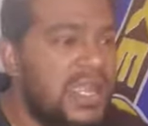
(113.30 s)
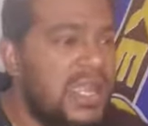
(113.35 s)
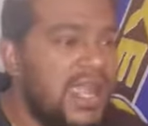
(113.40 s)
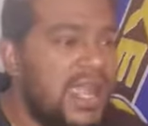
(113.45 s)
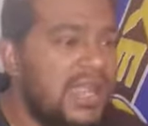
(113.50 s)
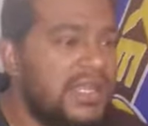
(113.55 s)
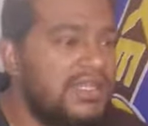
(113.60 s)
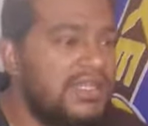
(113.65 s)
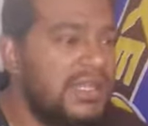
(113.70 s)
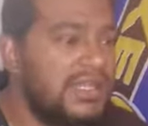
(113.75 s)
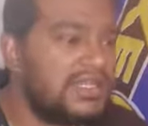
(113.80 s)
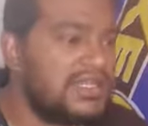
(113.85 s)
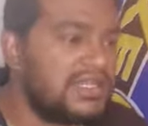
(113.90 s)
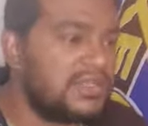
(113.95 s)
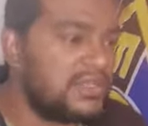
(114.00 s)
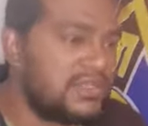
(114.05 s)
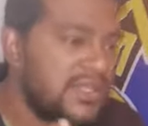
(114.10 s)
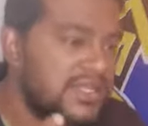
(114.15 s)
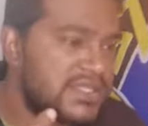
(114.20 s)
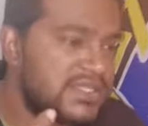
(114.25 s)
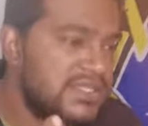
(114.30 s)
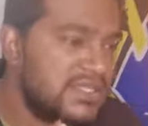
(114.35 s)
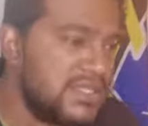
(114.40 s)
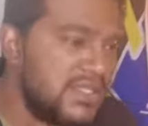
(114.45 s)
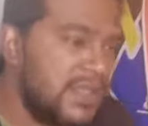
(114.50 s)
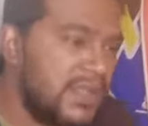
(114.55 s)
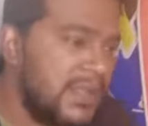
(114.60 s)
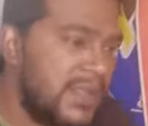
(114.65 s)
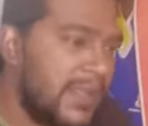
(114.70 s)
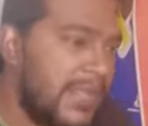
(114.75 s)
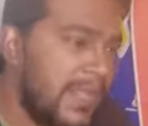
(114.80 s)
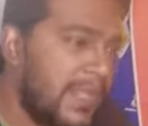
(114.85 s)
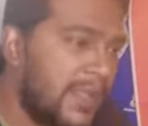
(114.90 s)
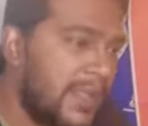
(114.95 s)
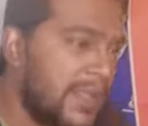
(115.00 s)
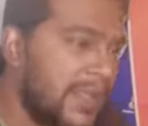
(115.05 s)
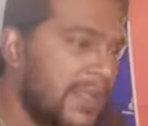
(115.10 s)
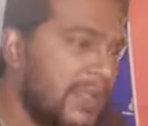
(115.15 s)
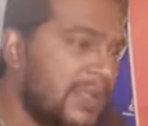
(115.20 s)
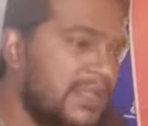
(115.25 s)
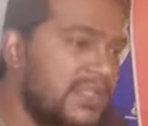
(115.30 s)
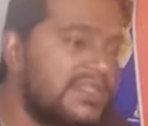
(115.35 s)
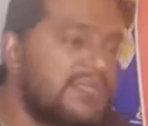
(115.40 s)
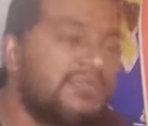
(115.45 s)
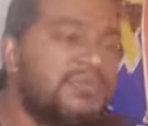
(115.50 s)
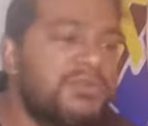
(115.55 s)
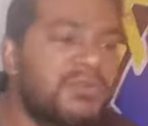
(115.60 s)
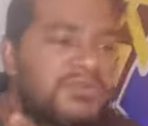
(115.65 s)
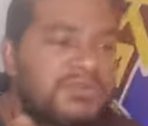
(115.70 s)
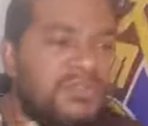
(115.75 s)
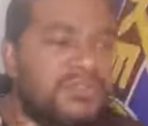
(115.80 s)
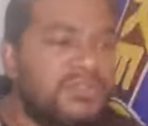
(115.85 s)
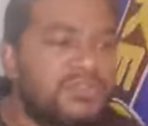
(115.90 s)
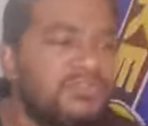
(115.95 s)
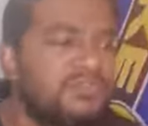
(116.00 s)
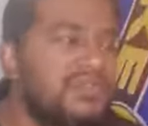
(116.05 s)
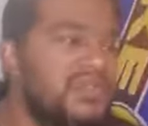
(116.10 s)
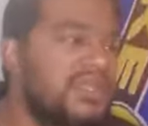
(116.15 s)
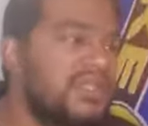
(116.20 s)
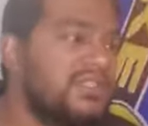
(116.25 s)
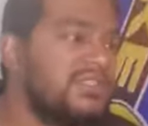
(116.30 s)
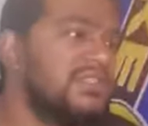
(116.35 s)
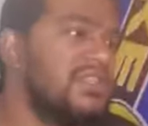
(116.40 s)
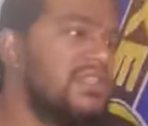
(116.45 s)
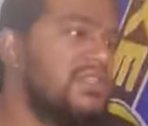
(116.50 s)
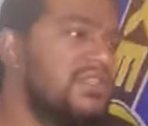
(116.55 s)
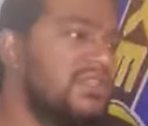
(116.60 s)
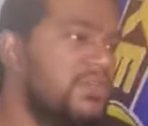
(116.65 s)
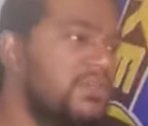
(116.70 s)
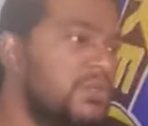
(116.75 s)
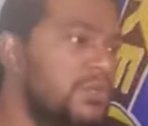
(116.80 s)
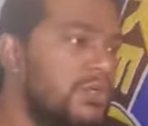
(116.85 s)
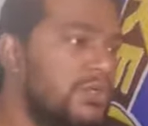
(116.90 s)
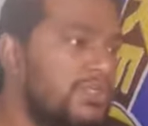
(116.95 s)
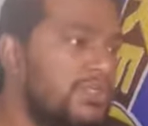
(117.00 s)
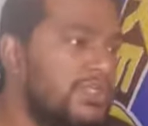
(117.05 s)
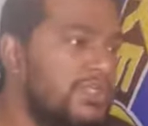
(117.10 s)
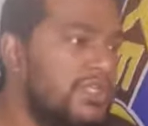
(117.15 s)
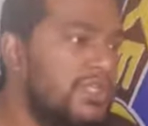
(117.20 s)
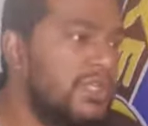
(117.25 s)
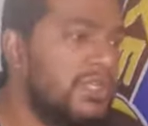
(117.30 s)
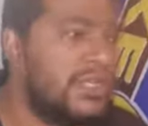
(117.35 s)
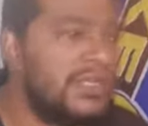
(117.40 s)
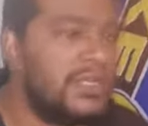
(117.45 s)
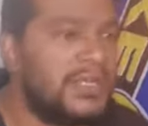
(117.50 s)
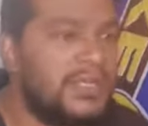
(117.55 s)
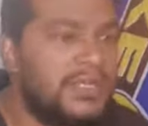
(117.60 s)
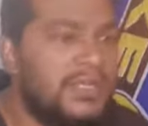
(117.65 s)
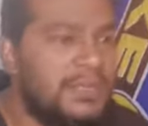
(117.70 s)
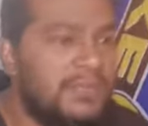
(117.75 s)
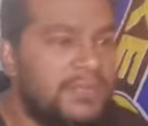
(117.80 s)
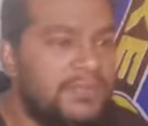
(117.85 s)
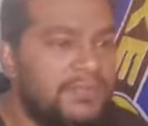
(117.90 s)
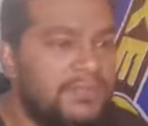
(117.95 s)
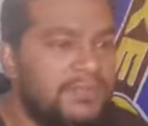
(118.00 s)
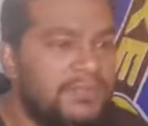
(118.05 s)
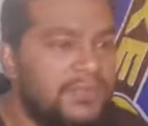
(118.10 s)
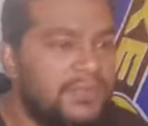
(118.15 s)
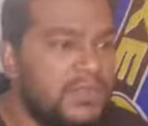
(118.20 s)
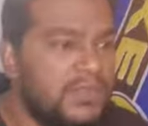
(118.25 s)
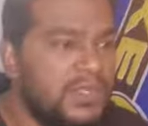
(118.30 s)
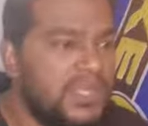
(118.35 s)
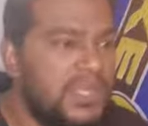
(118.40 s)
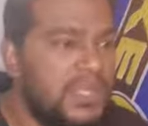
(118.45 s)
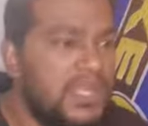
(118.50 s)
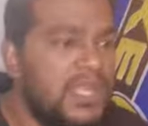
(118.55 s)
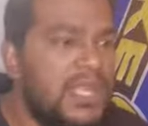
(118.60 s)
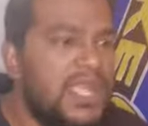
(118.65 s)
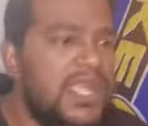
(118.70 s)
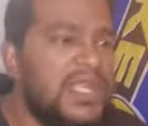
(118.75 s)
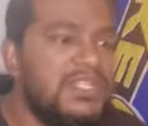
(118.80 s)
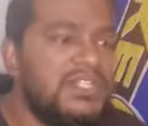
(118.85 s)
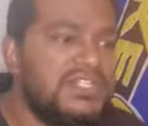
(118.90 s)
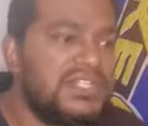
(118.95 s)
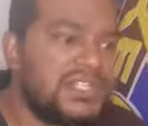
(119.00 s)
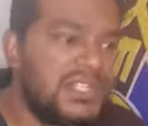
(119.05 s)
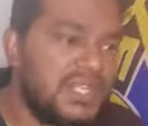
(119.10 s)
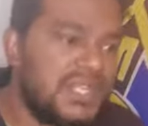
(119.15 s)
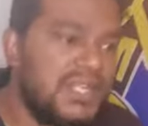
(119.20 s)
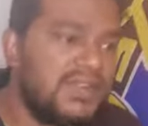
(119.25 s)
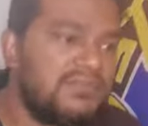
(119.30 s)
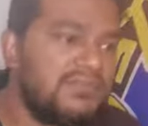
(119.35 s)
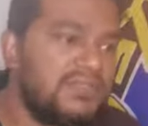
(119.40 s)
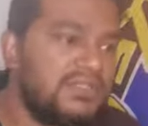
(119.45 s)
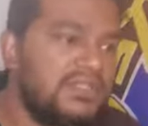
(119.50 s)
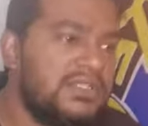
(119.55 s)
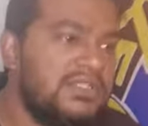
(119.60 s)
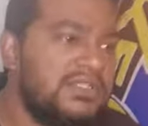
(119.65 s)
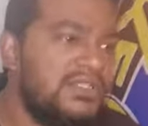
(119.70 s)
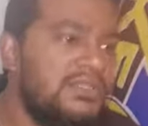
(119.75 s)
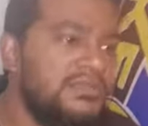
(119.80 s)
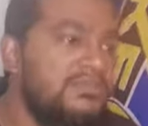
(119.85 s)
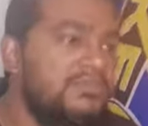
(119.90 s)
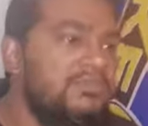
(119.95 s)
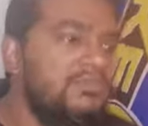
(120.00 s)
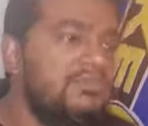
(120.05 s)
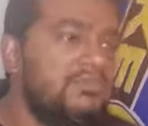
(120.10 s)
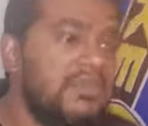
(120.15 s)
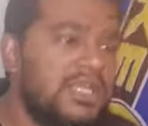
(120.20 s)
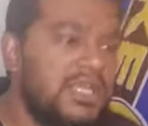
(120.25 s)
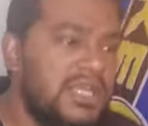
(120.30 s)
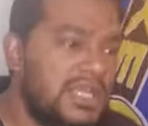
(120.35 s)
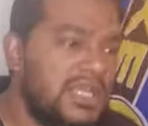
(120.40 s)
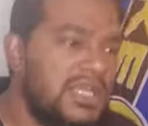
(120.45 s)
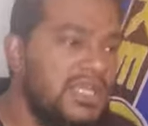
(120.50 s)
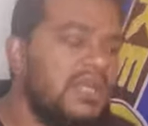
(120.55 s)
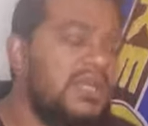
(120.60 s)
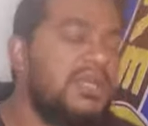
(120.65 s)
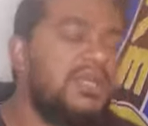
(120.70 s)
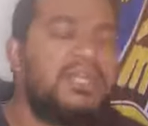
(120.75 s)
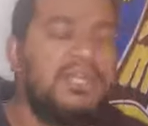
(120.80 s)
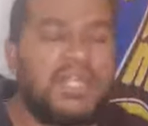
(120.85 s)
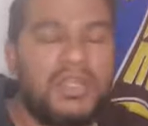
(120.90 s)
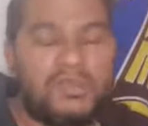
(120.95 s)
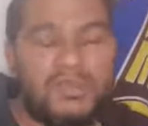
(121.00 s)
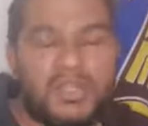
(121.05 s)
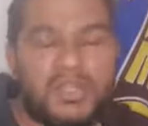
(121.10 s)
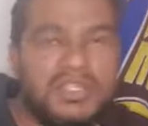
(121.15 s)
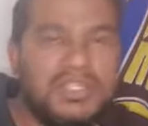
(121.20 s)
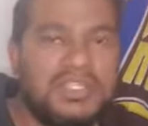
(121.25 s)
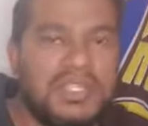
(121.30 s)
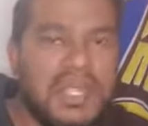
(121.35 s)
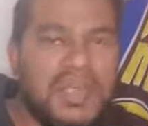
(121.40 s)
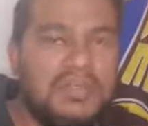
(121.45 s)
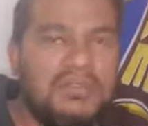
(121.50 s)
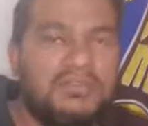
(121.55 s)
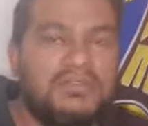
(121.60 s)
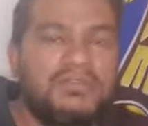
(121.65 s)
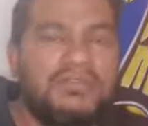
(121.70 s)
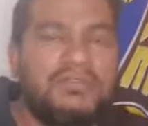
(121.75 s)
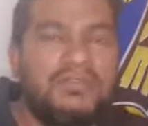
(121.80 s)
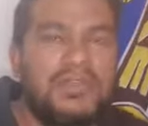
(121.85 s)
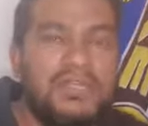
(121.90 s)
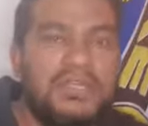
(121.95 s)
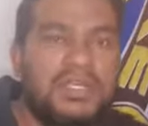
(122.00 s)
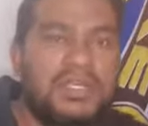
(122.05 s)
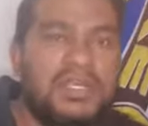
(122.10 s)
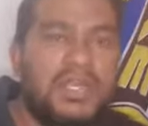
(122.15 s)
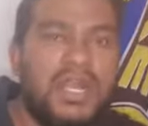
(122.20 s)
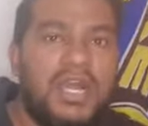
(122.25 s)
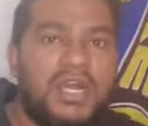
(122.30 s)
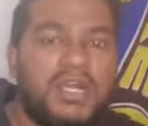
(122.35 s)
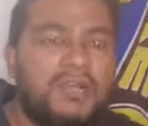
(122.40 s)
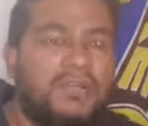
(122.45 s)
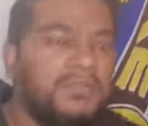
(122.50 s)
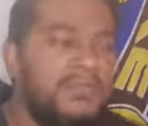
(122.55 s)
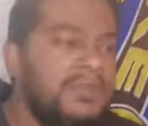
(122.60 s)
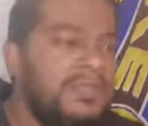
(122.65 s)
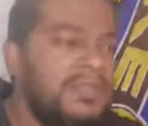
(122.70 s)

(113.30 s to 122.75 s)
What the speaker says: and that it's proven to be such a good entry level beginner rear wheel drive car,